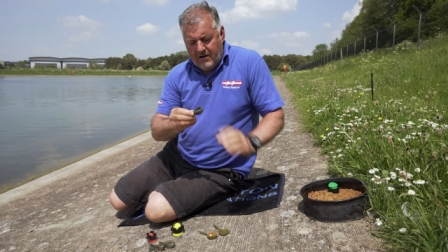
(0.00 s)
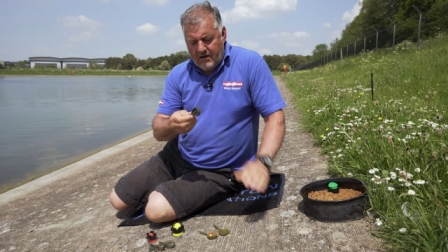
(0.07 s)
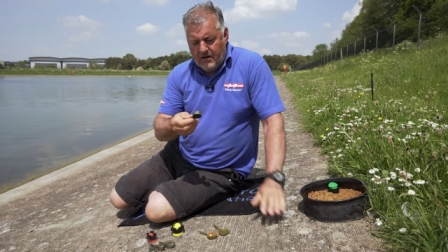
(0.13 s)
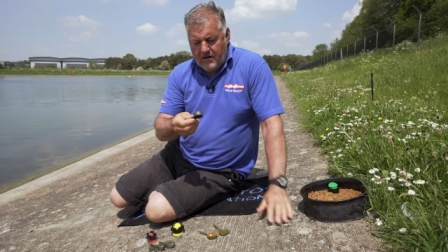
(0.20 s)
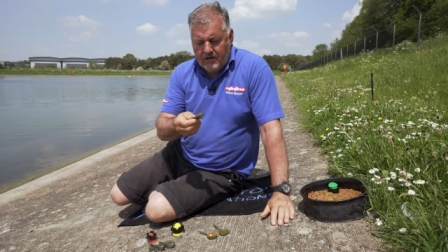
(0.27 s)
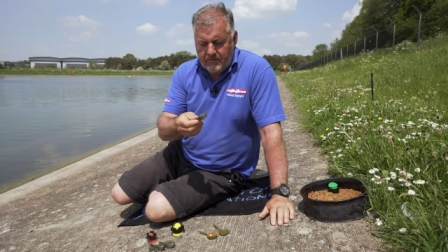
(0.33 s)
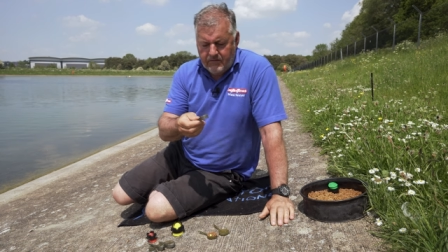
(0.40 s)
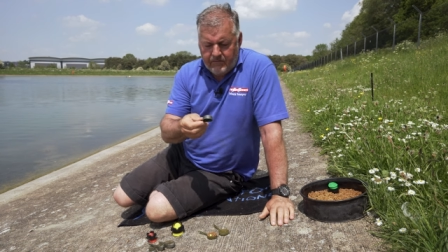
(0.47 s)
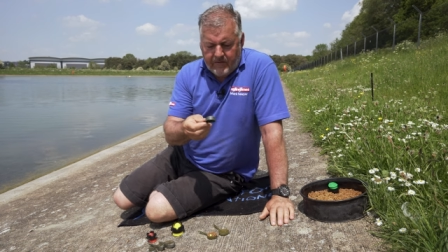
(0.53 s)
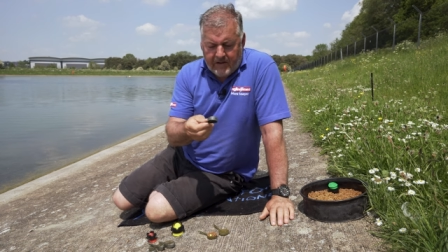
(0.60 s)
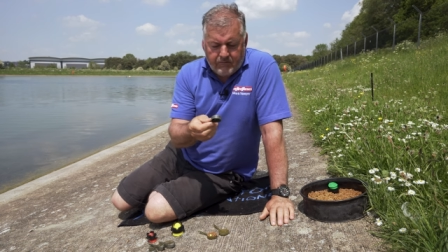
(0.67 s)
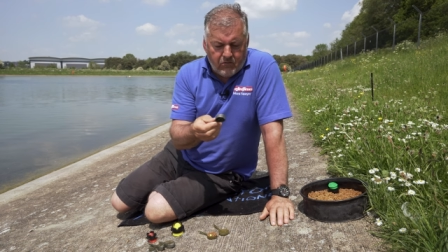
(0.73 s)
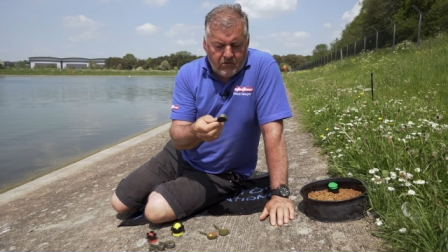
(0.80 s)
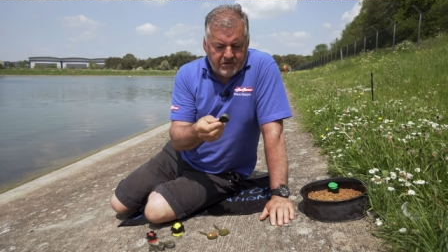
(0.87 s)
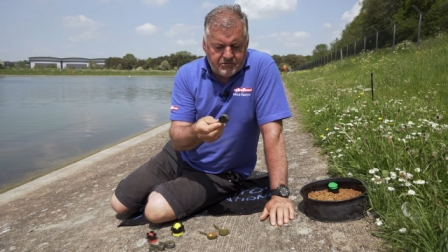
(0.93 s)
Uh,
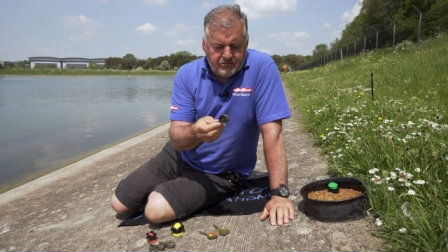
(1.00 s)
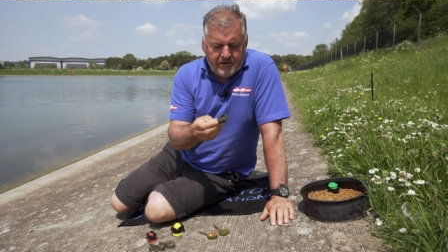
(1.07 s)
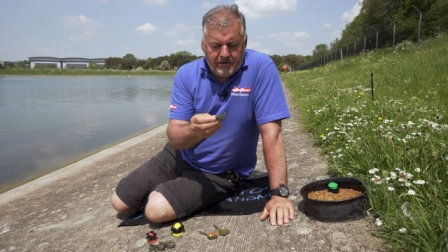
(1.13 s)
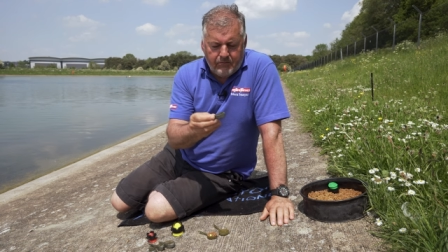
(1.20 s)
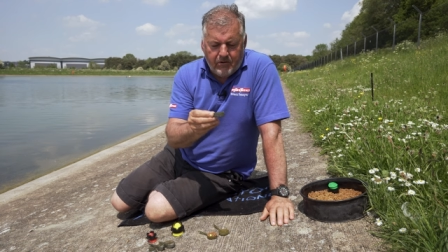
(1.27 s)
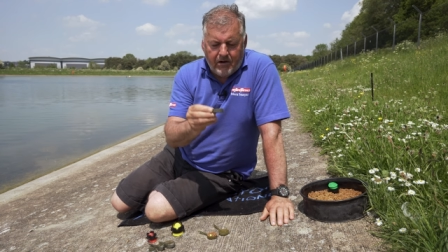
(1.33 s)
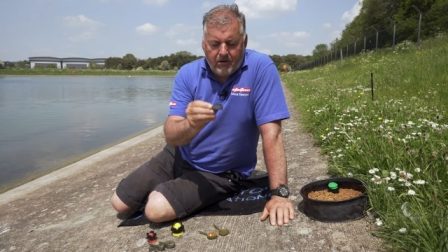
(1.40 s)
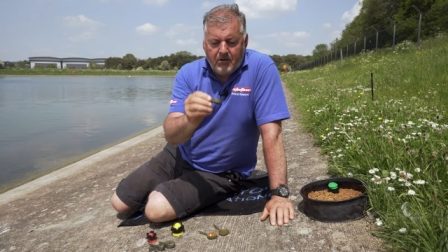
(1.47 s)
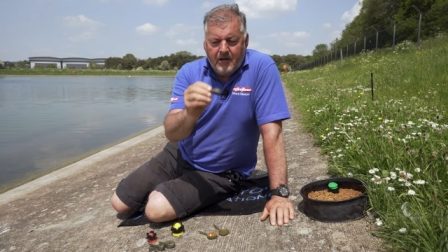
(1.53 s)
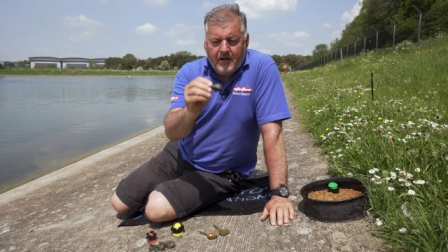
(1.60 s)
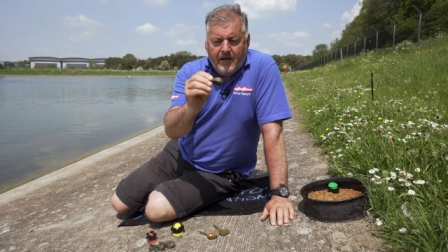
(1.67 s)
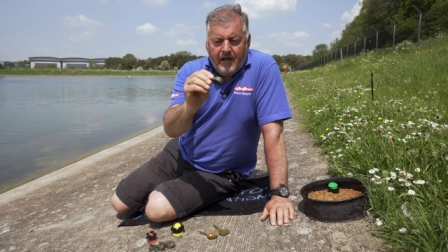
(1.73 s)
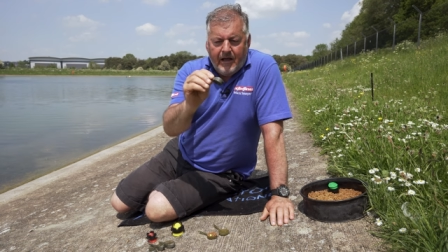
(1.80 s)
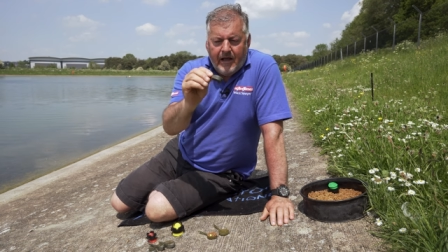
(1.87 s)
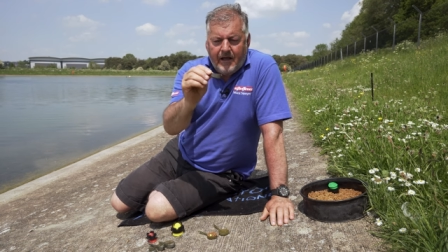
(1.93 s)
that works really well.
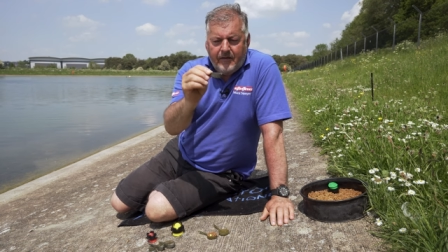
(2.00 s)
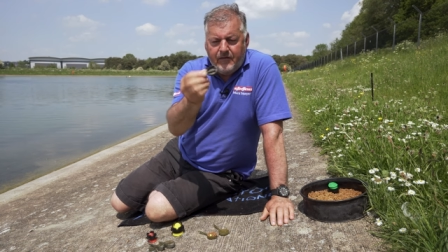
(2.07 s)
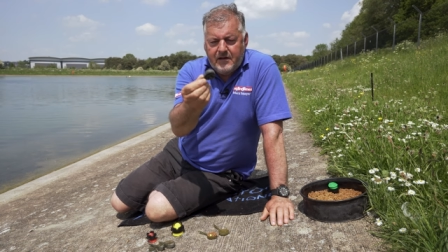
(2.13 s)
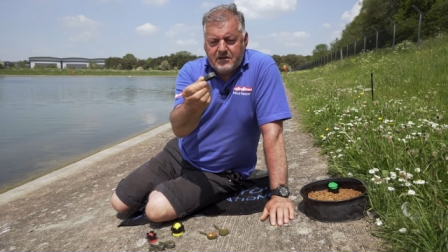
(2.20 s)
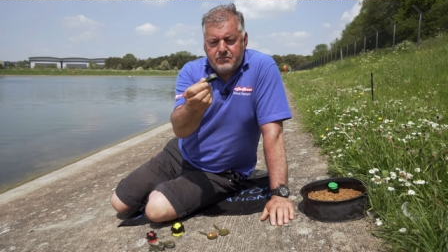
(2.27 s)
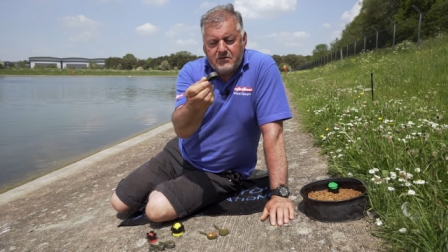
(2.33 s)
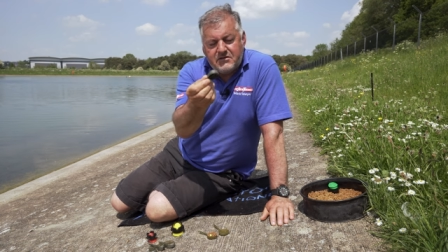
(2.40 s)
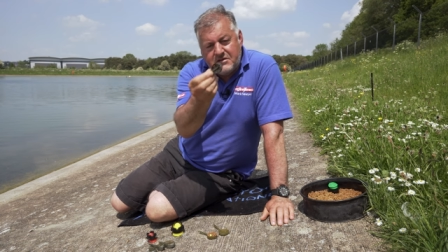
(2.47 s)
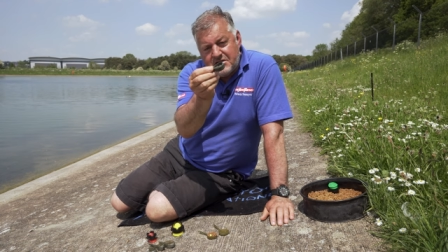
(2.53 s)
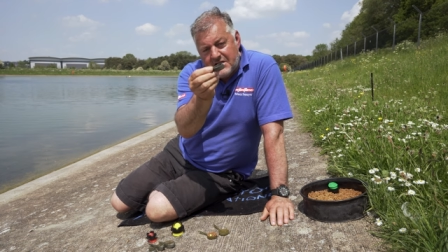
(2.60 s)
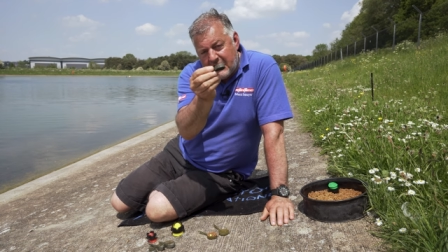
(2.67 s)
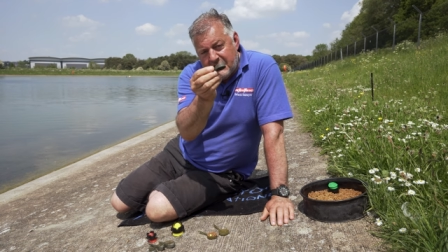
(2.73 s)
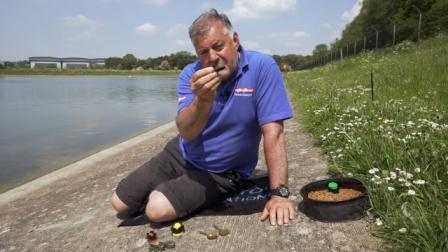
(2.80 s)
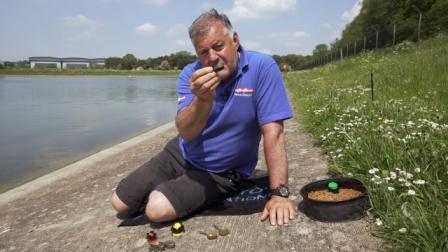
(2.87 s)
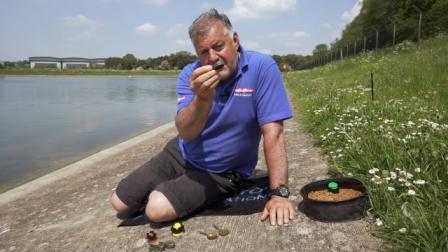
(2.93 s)
And this was the
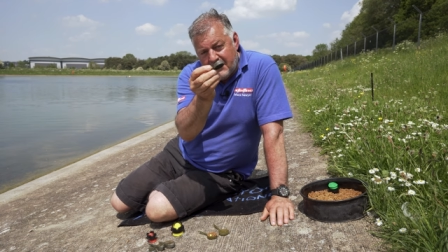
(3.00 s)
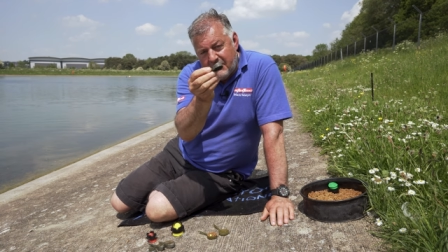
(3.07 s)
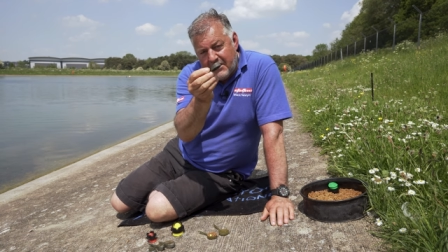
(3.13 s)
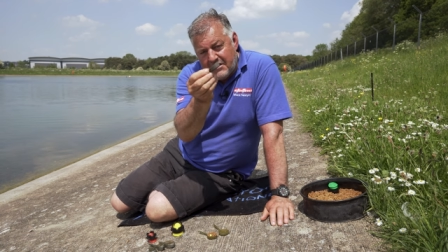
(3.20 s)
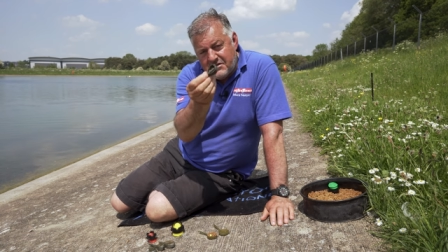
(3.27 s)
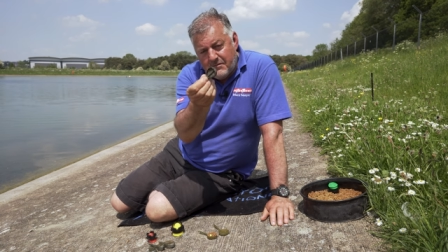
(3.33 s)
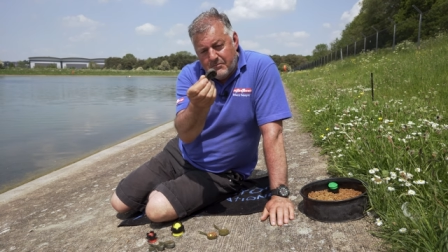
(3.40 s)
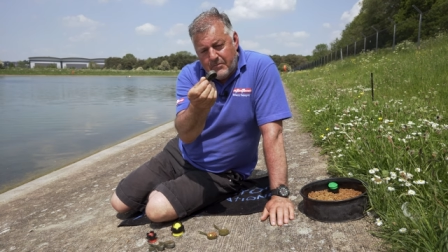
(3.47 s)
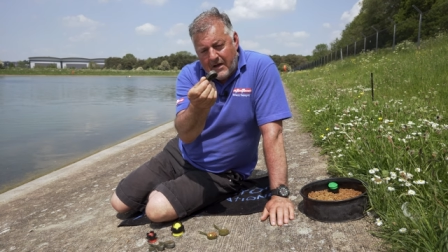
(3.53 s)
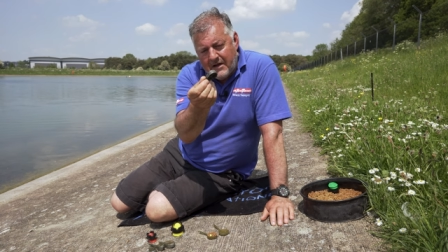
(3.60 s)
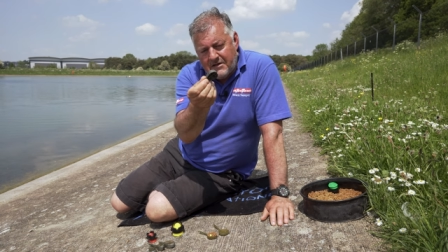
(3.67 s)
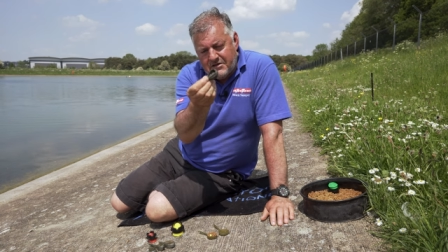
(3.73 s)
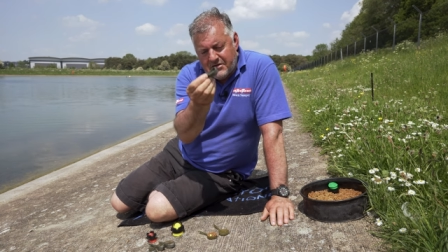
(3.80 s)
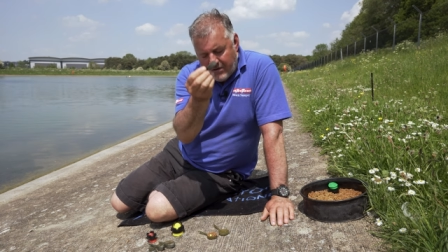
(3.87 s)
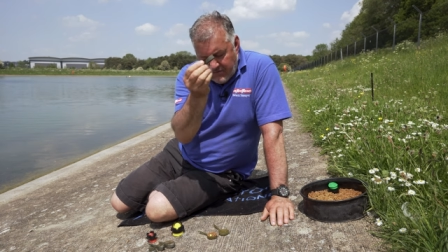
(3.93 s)
second generation
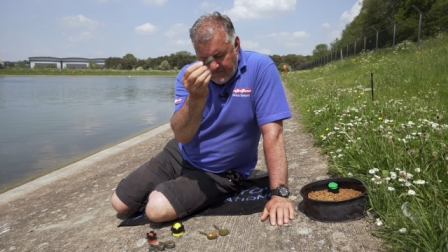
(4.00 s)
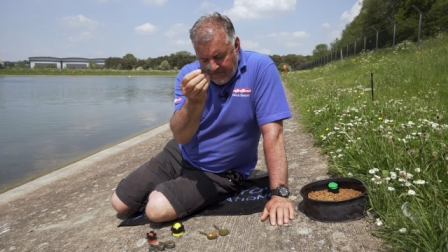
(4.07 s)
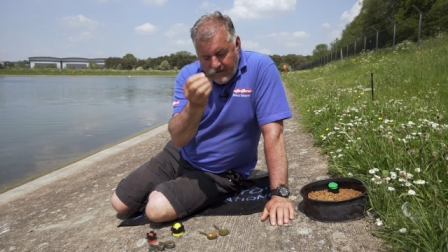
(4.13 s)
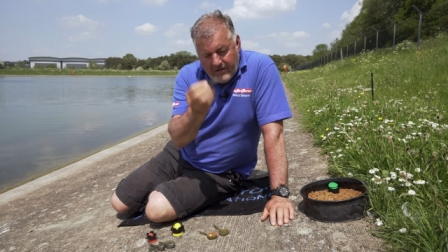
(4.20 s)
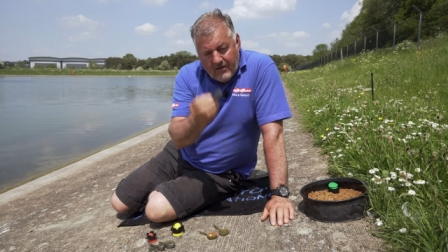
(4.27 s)
Banjo.